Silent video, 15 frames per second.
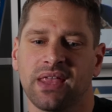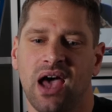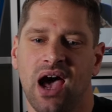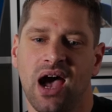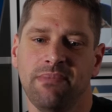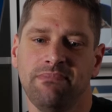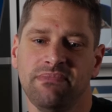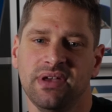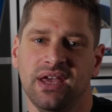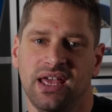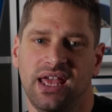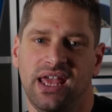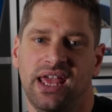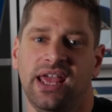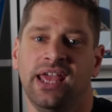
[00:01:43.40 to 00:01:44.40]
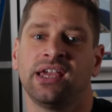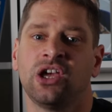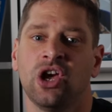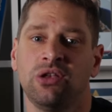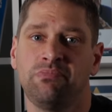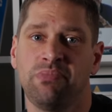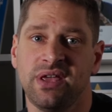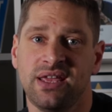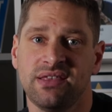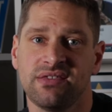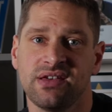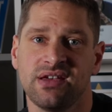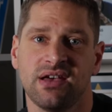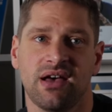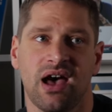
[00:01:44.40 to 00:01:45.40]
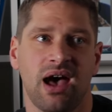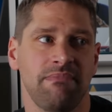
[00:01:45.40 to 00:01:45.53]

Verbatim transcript: It could be that